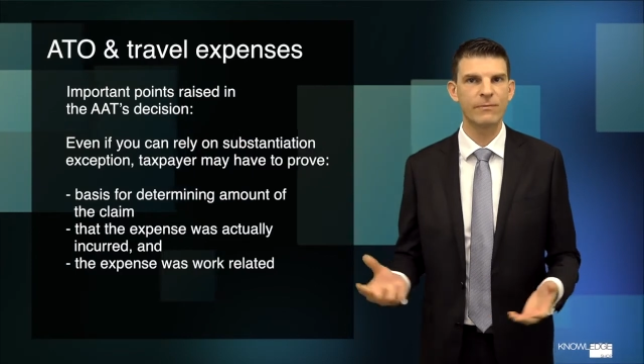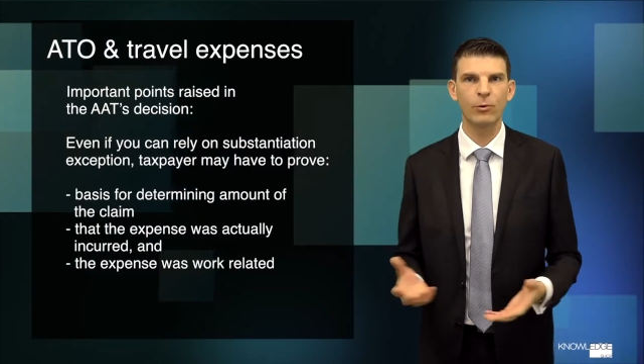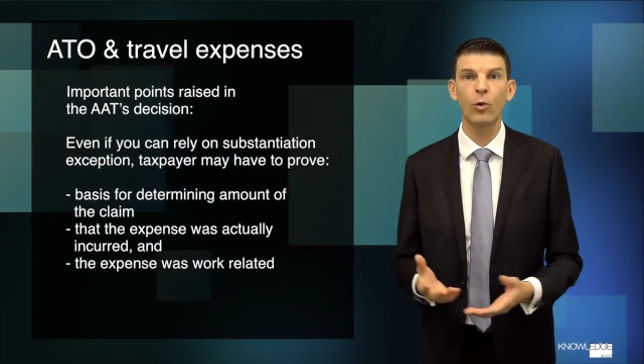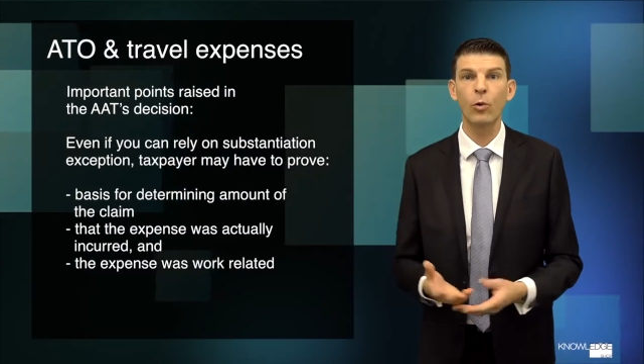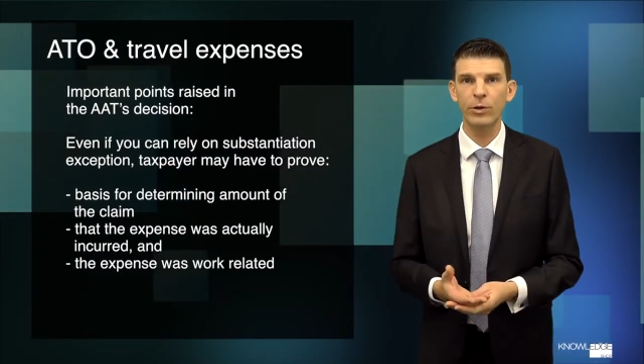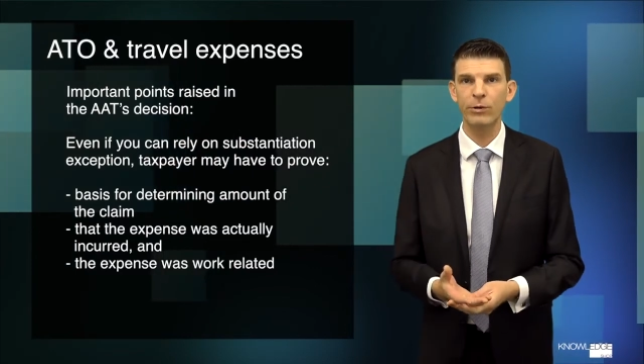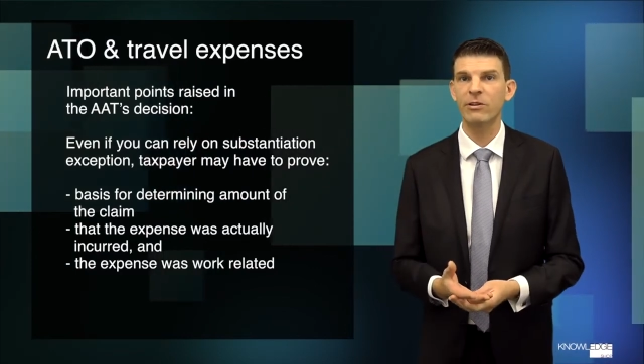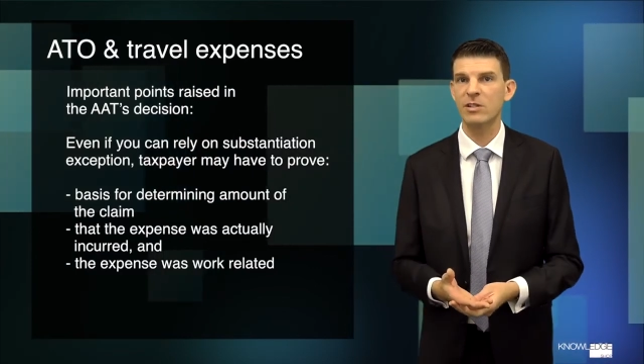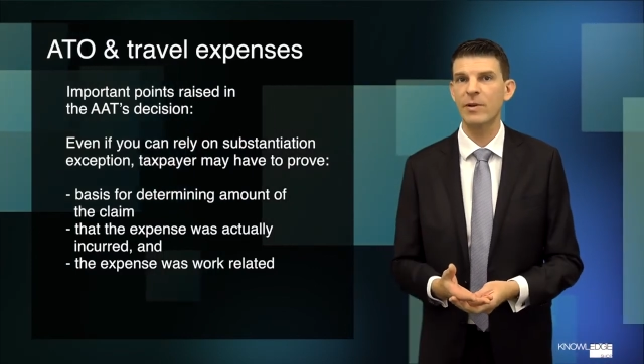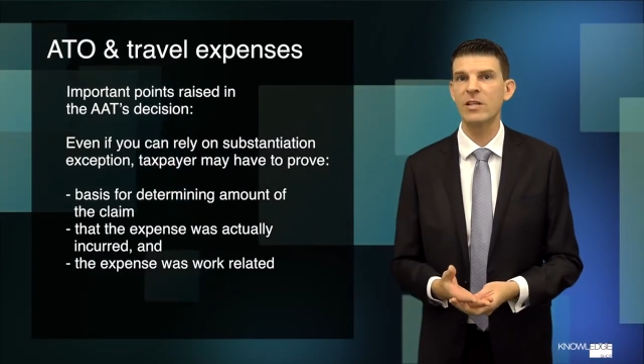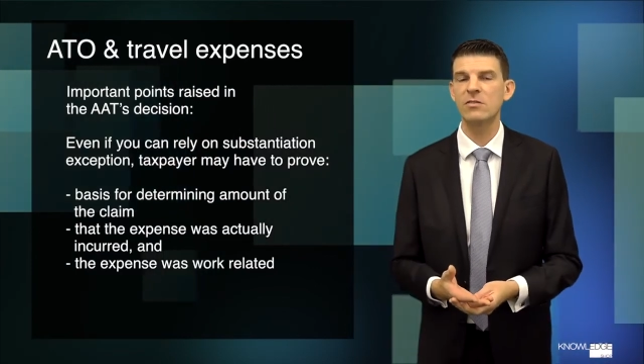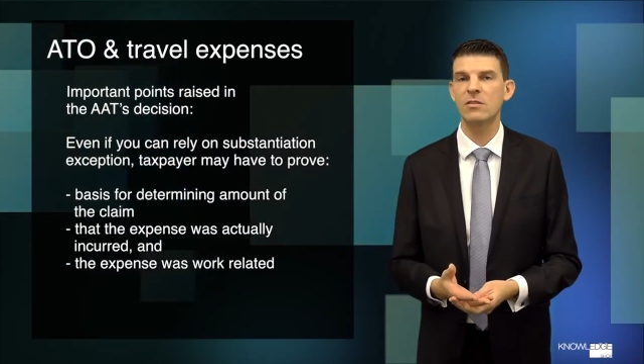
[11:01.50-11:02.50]
for all your
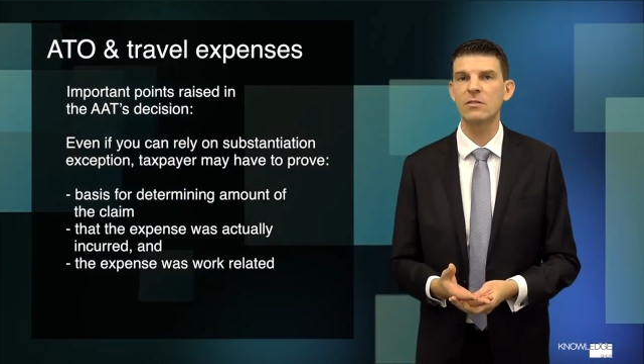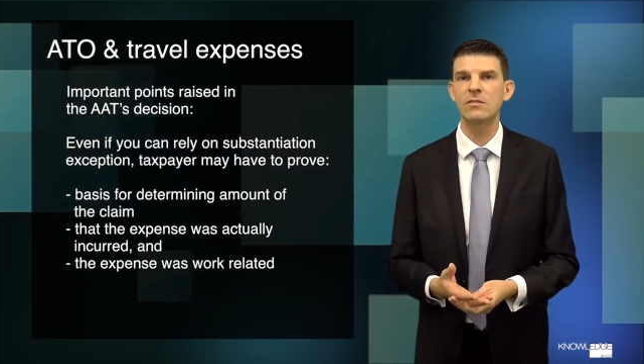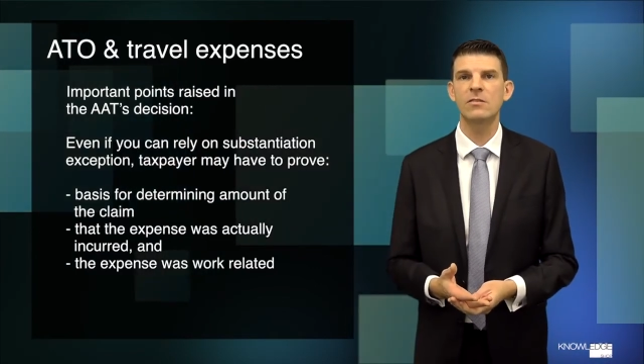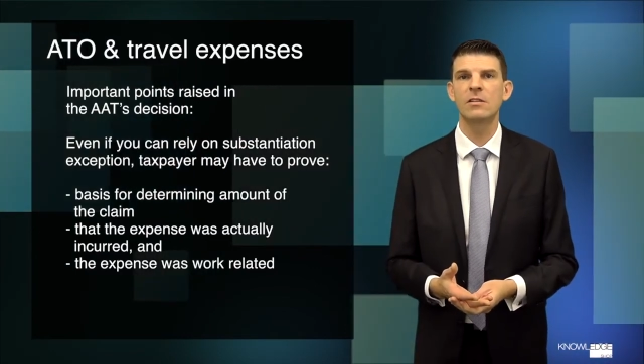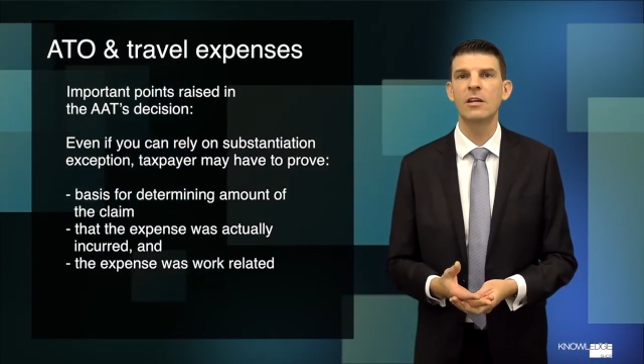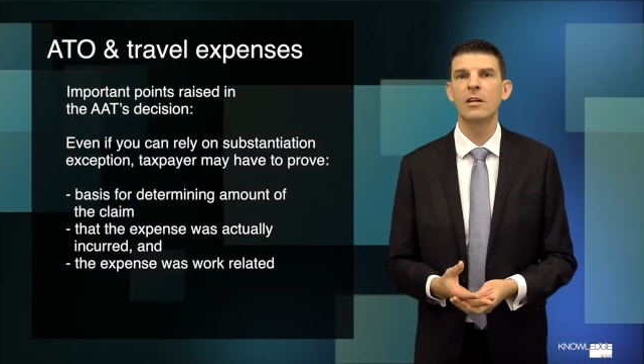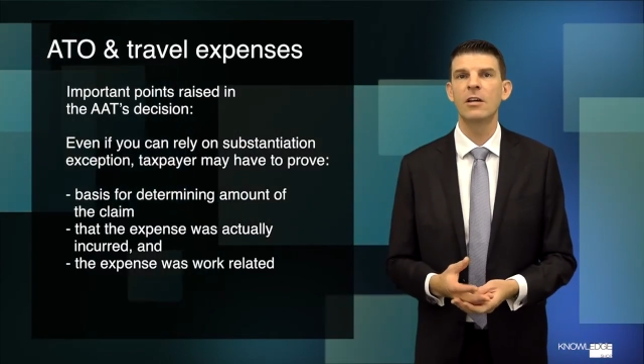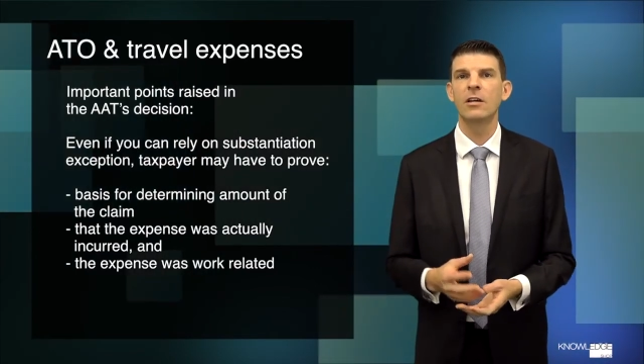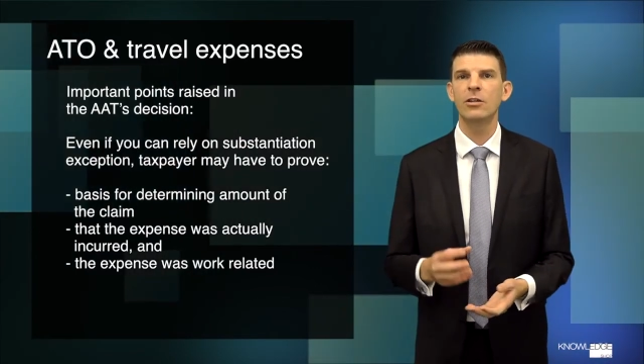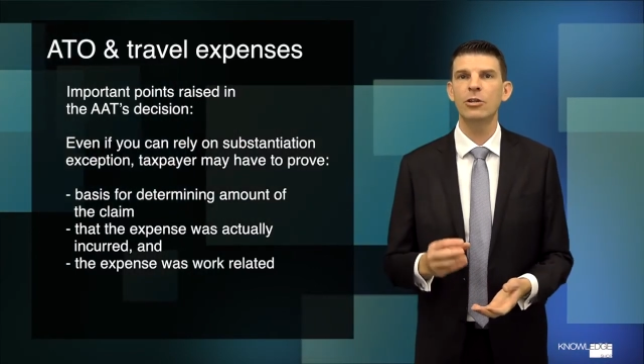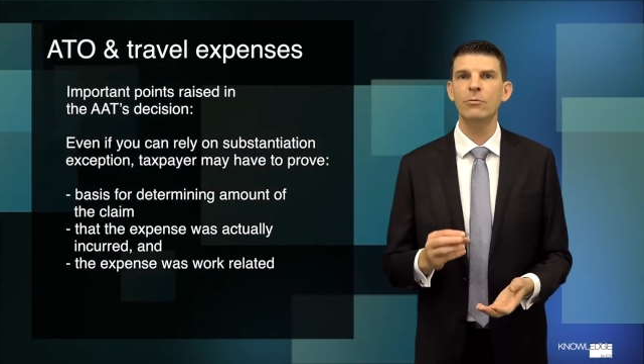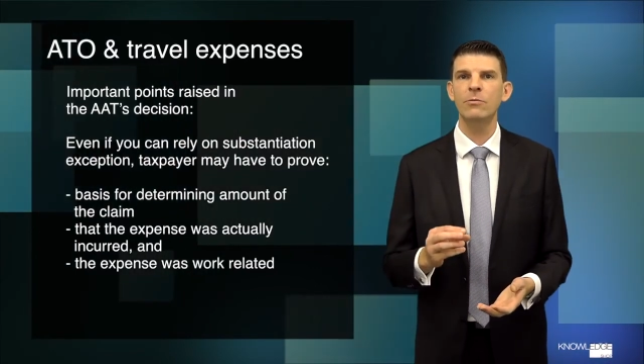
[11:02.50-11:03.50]
expenses,
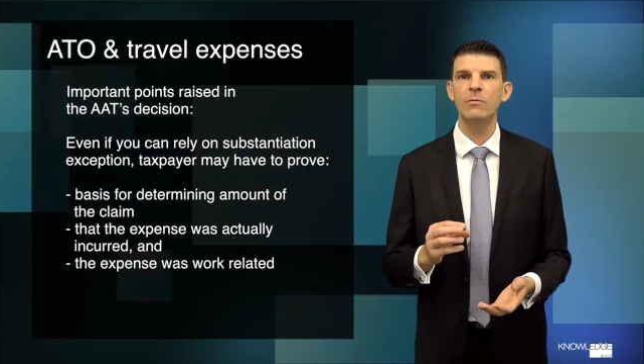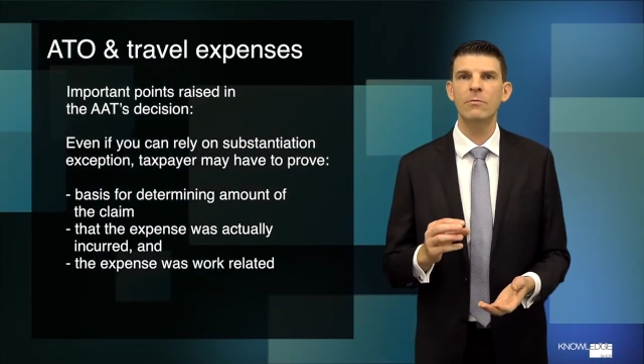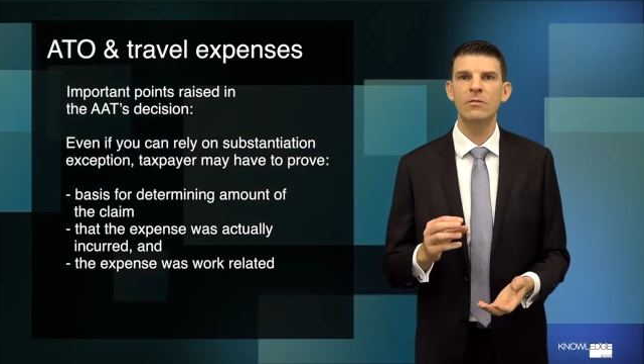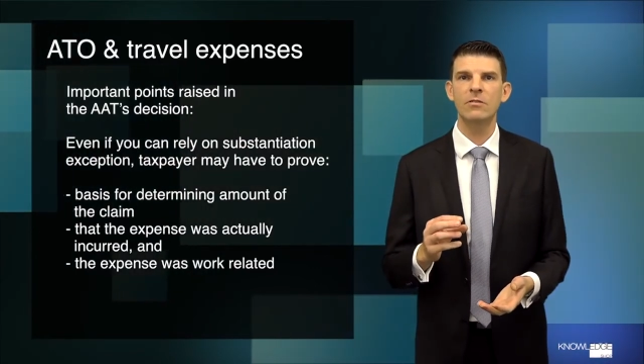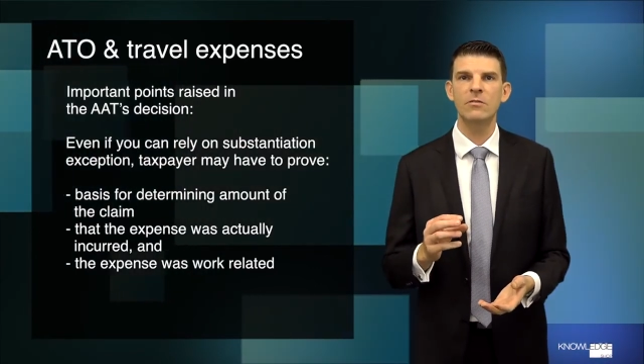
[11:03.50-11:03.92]
you